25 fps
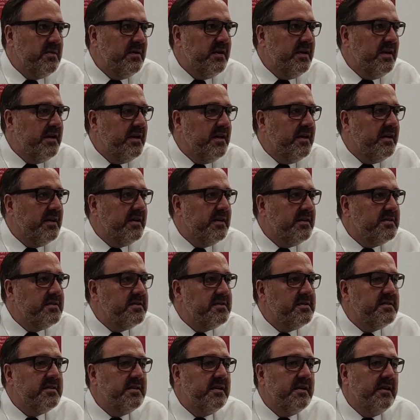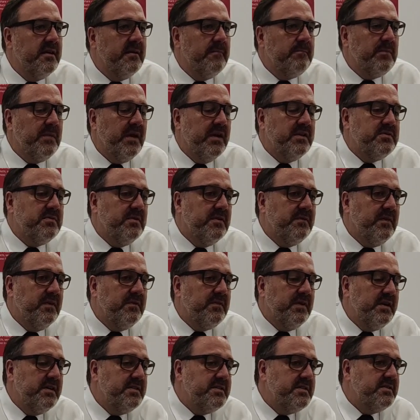
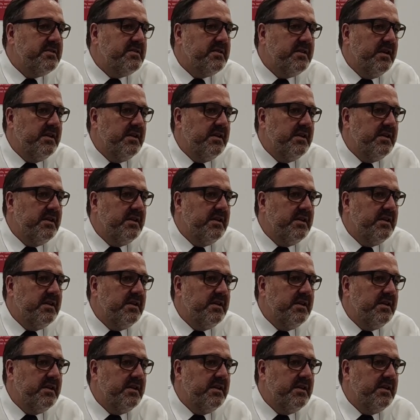25 years